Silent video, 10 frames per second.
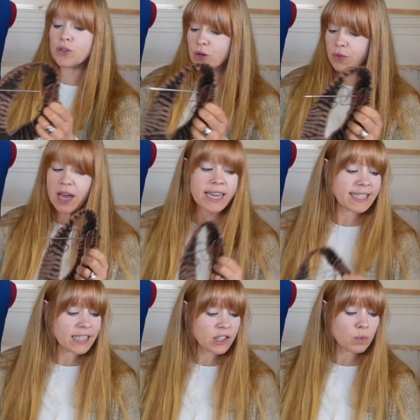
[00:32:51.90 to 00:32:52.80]
of truth. I
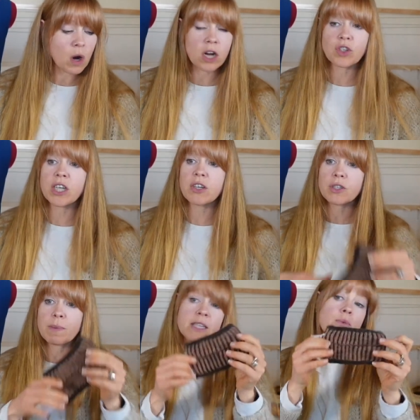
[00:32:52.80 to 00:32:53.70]
did swatch.
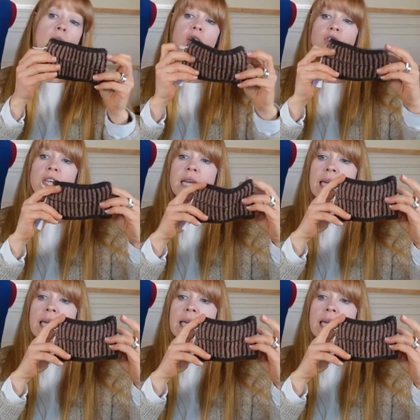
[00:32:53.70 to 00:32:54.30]
Here's my swatch.